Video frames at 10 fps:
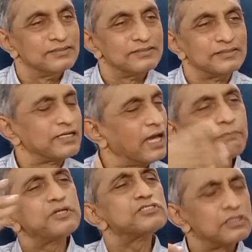That
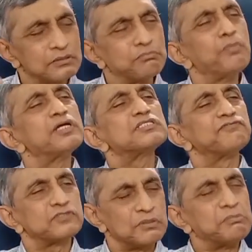happens in moments of
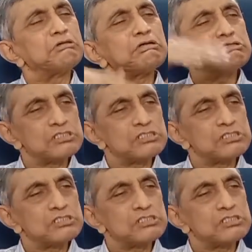tremendous